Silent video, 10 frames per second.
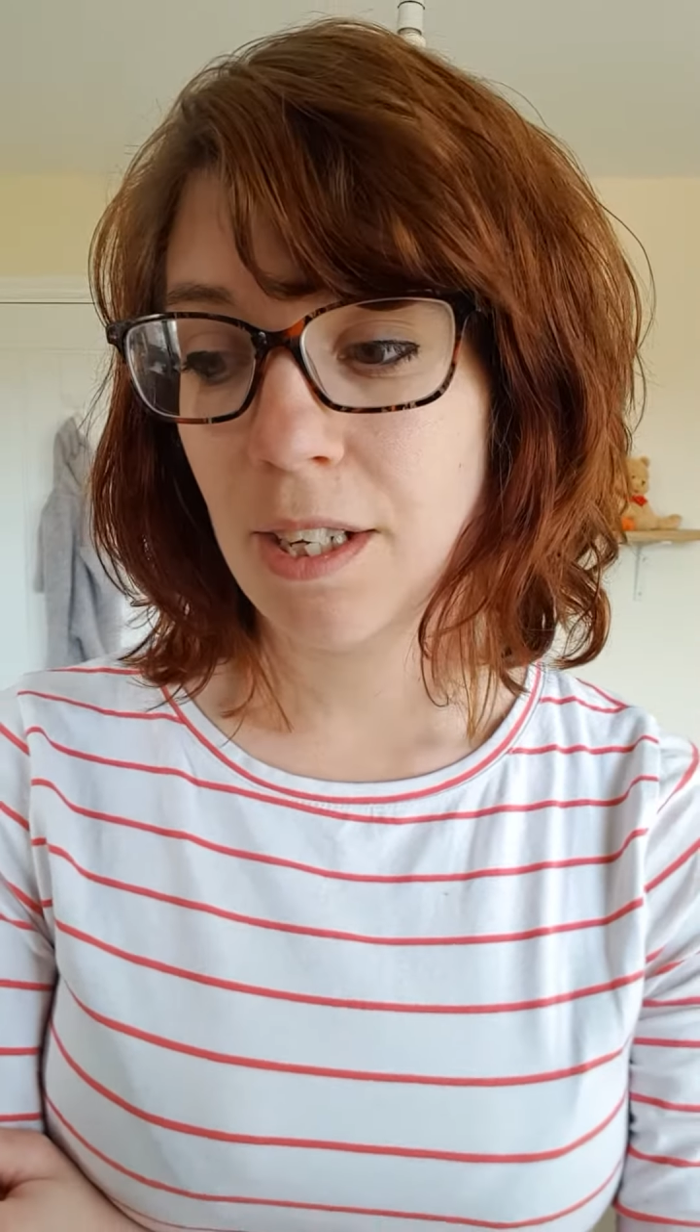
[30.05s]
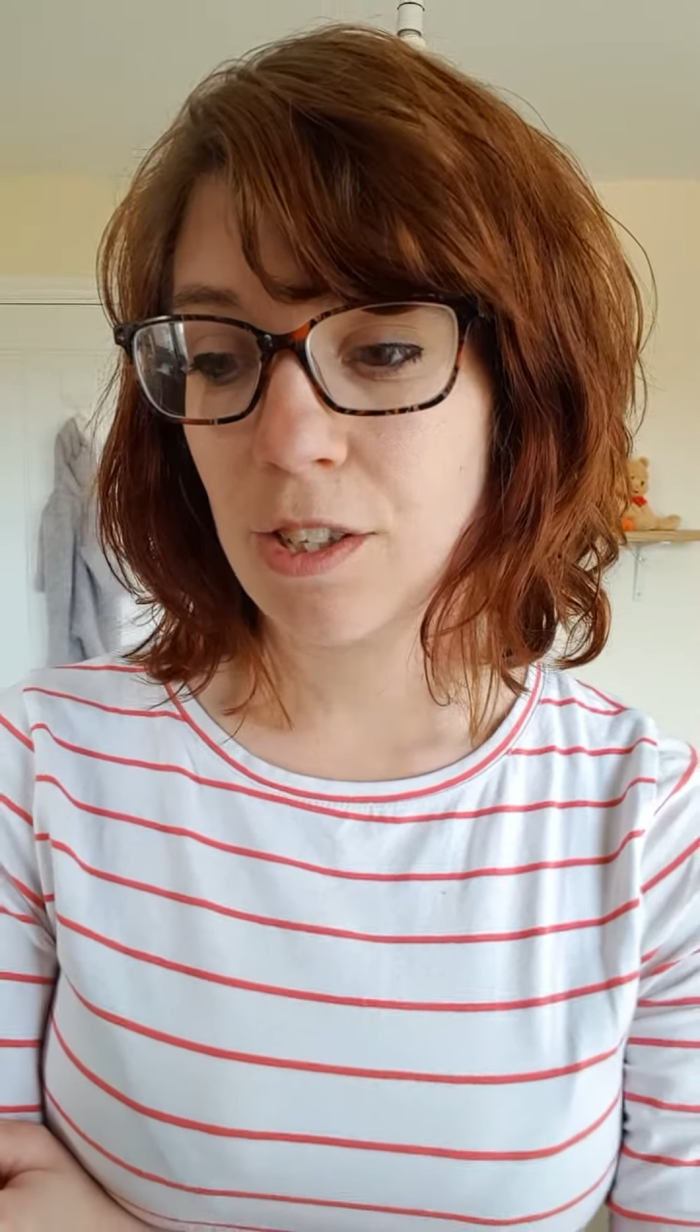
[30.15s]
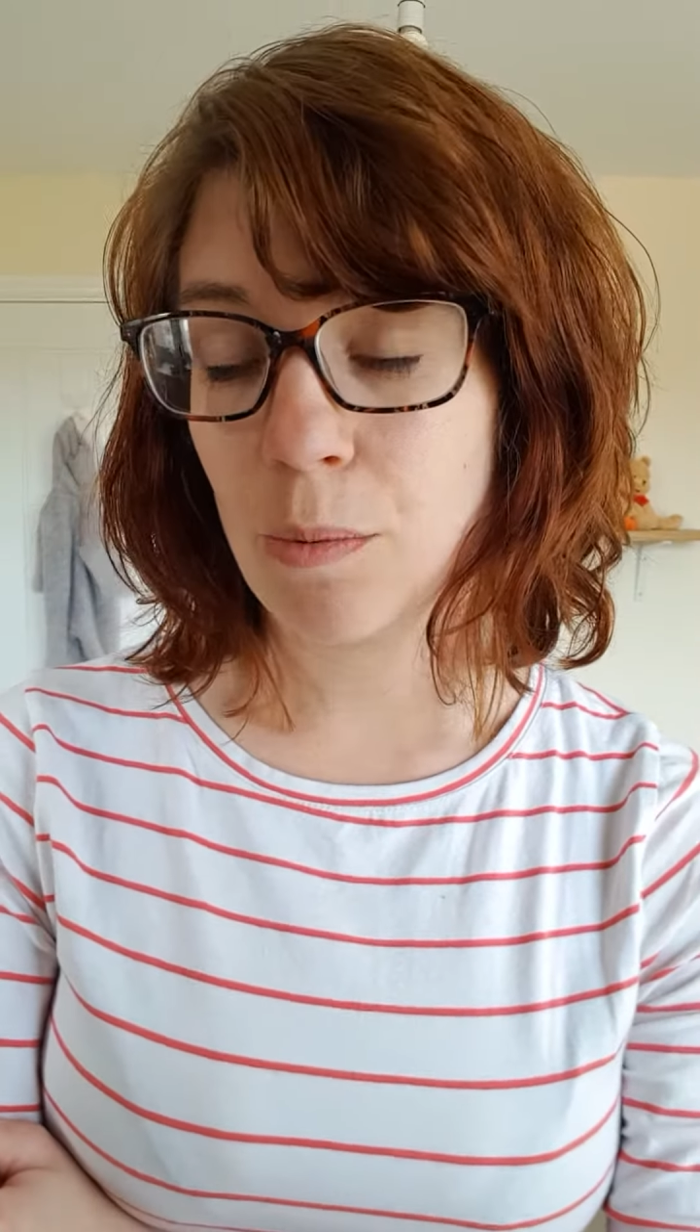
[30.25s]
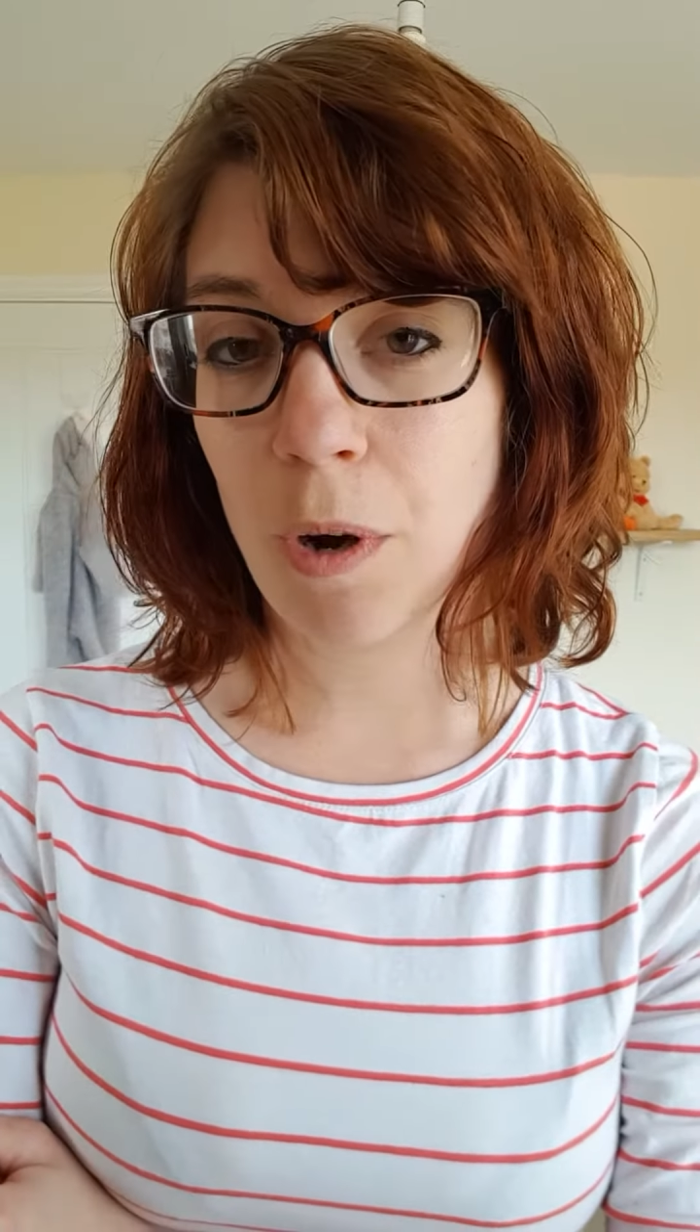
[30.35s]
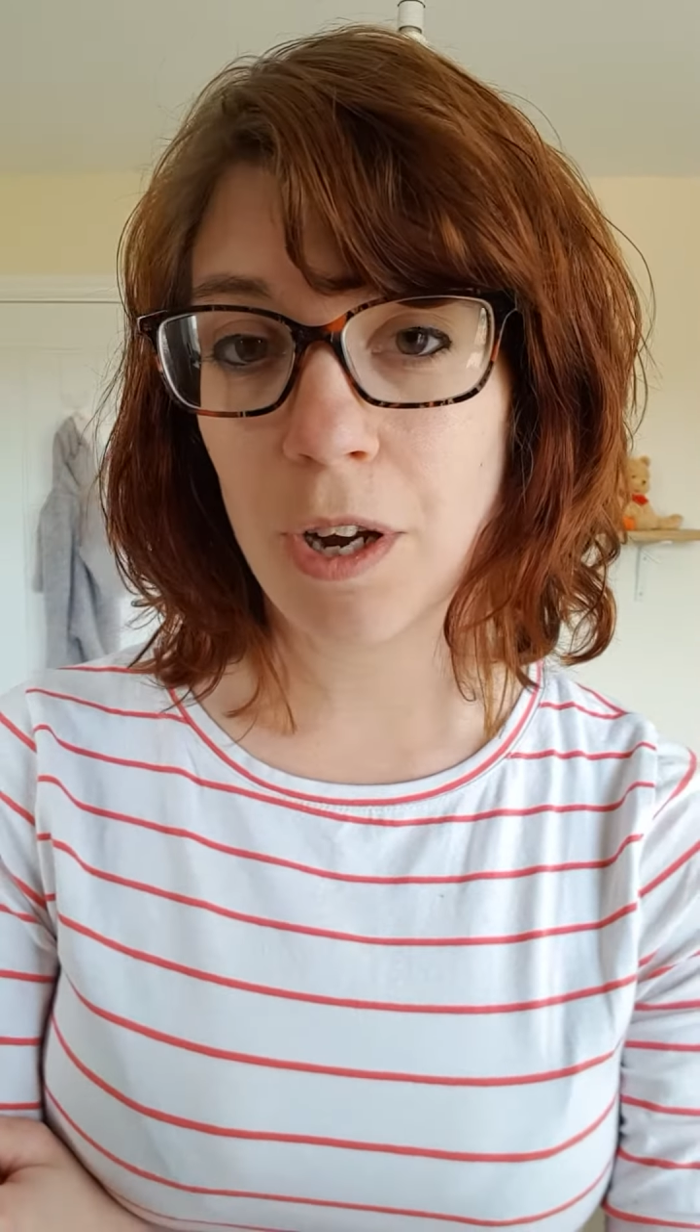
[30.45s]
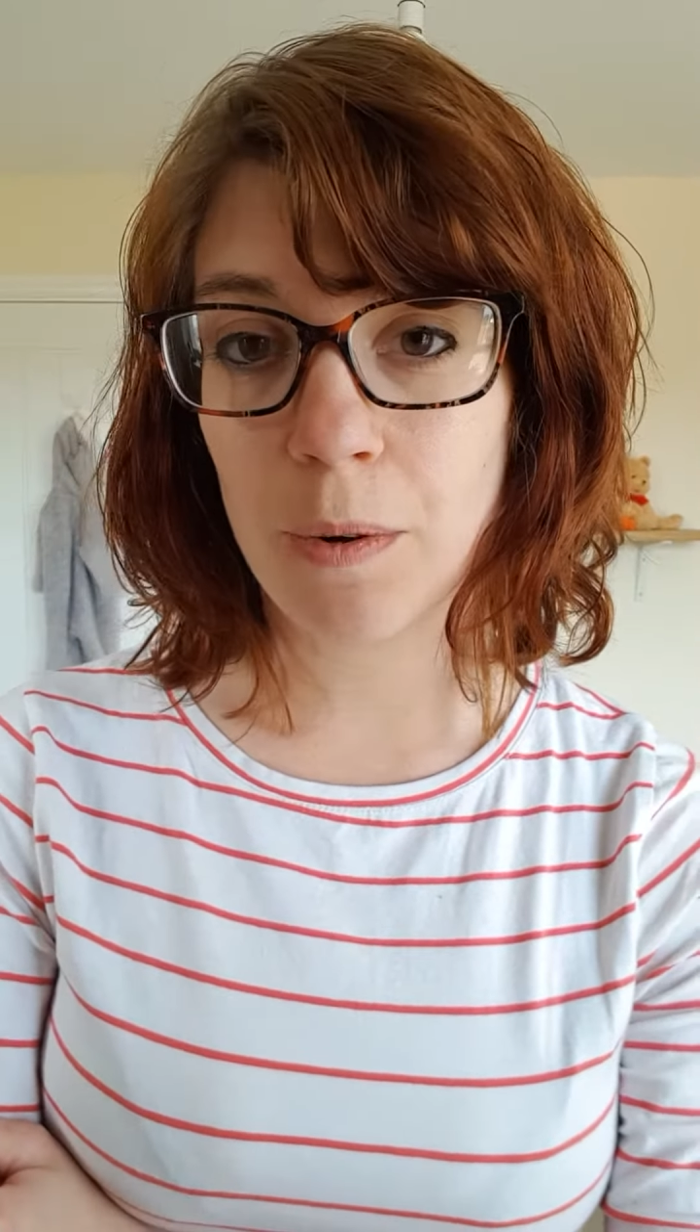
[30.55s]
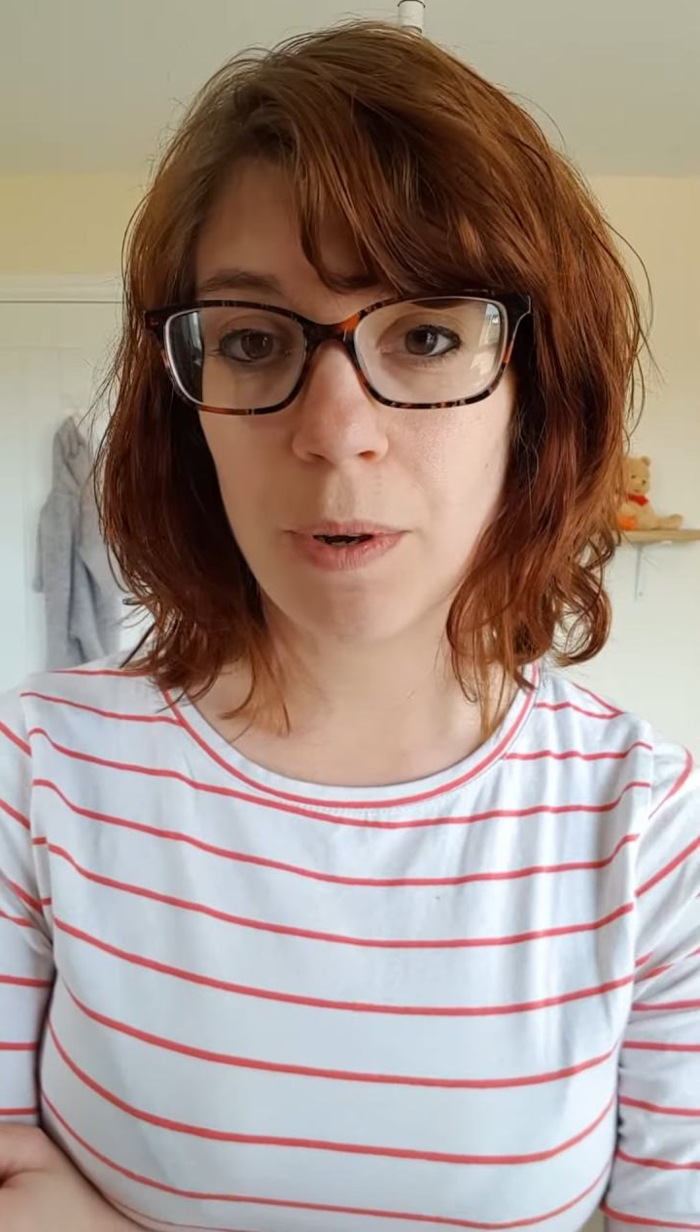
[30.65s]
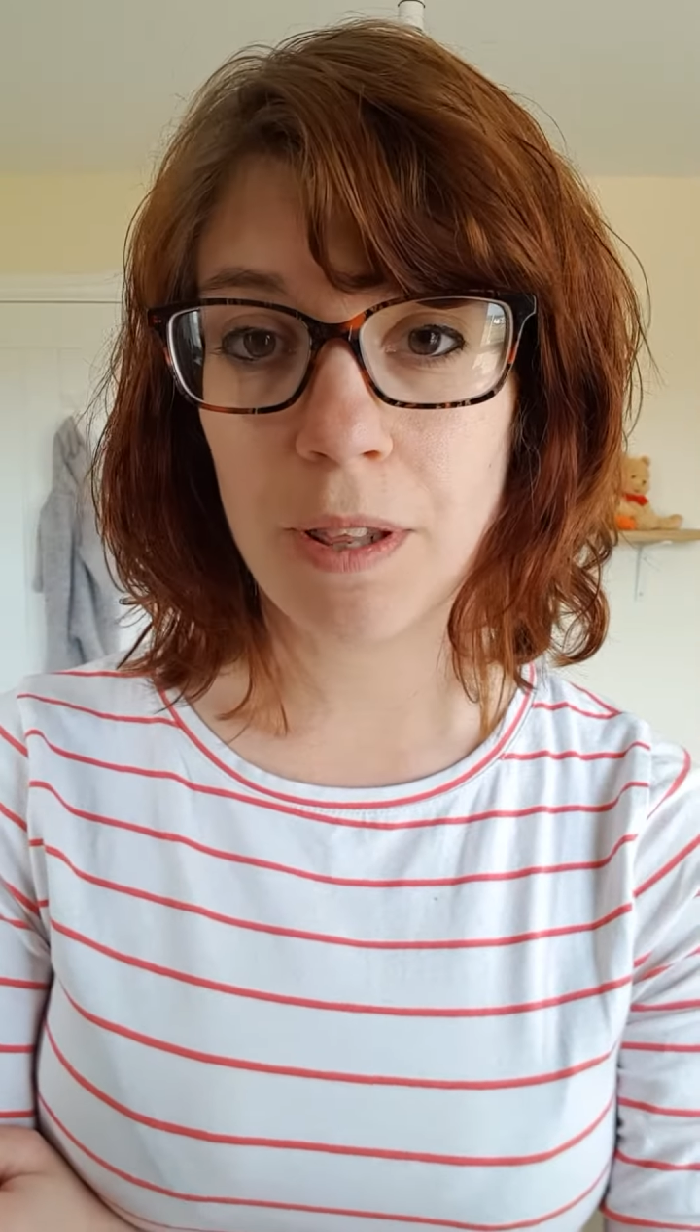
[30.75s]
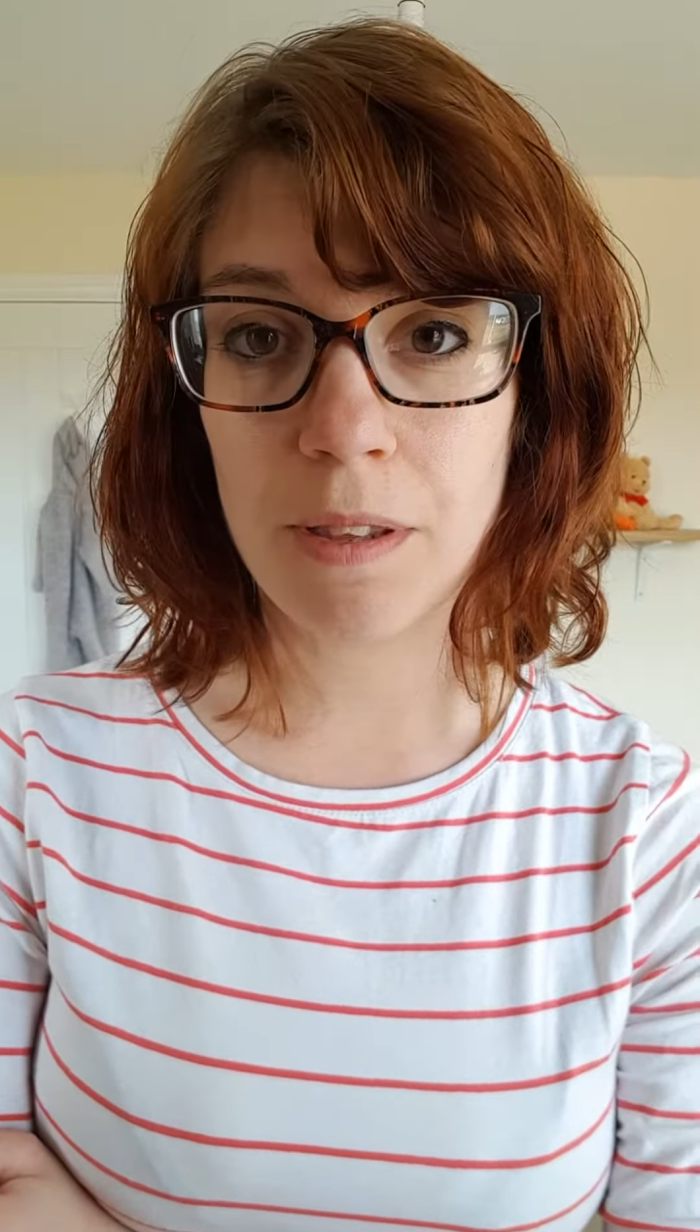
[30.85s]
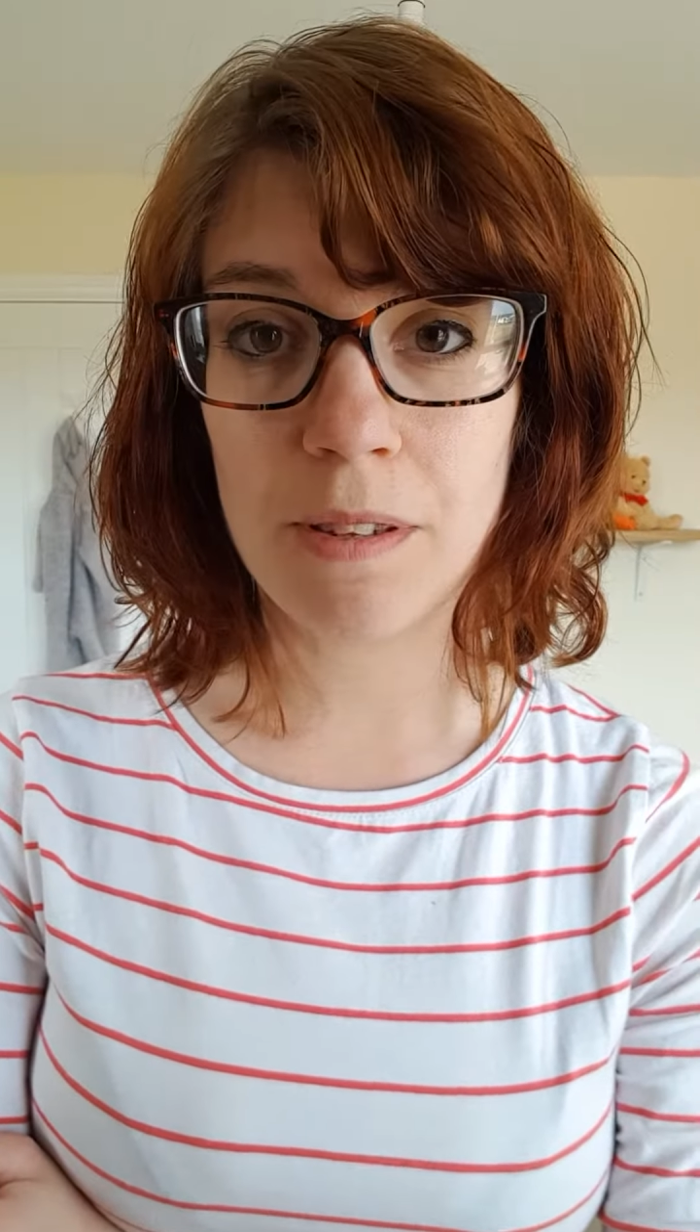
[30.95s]
to work
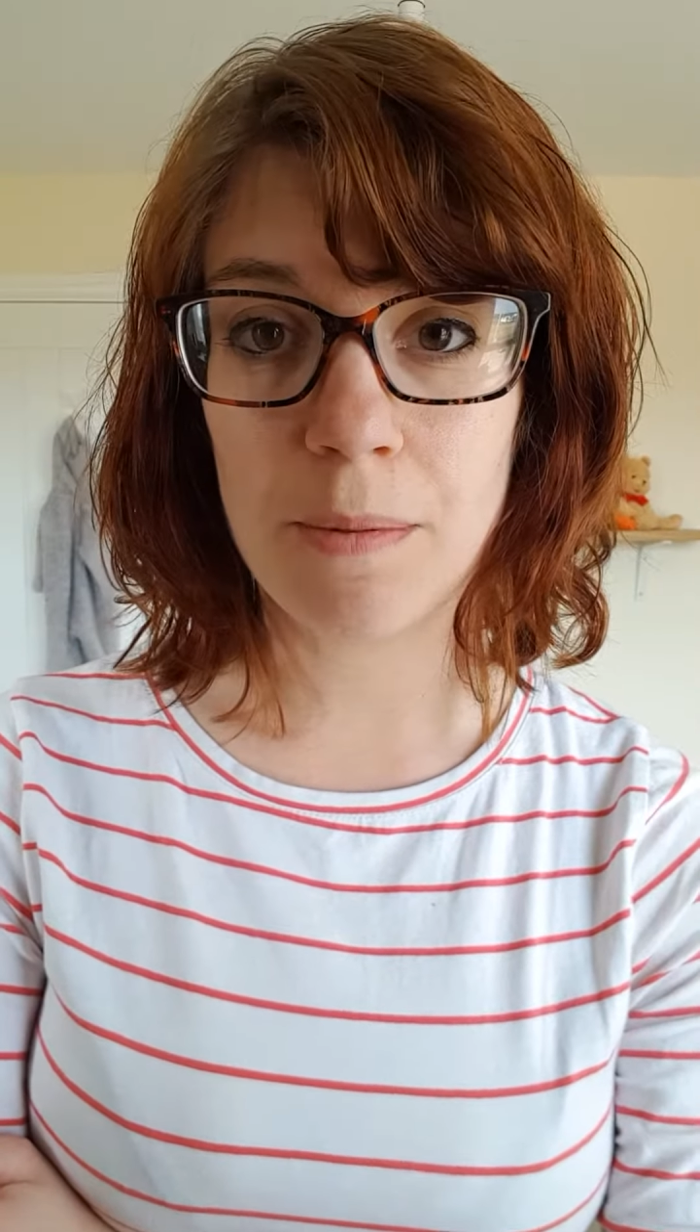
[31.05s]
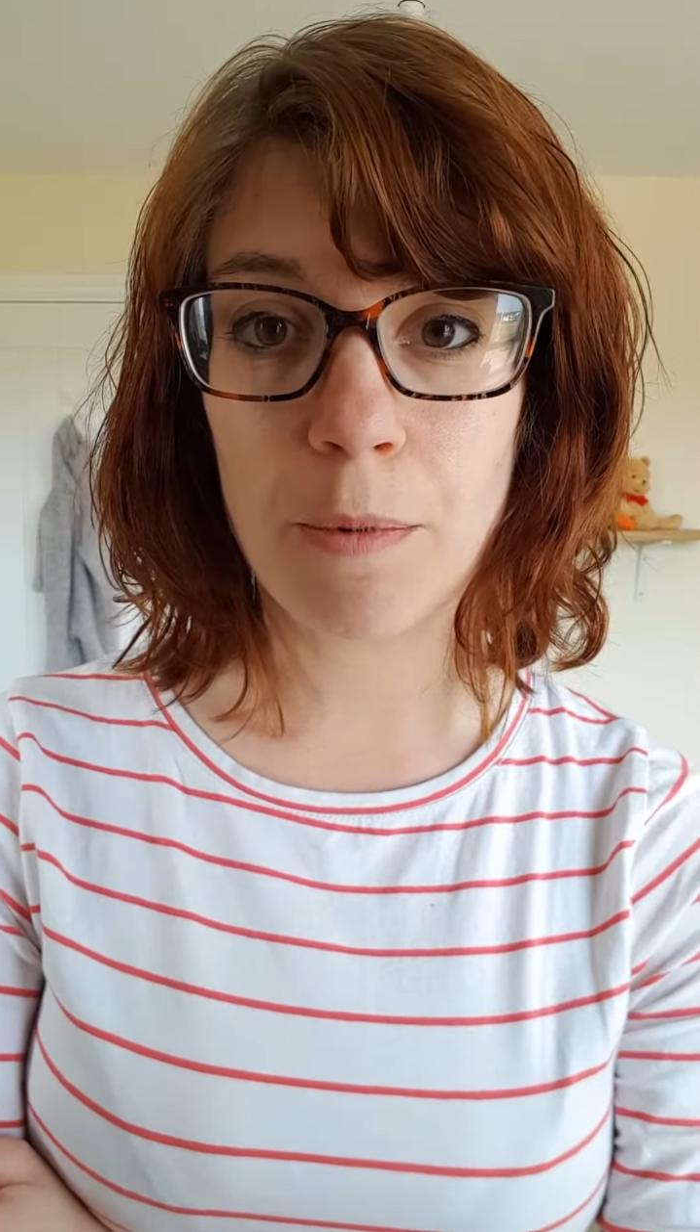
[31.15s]
with some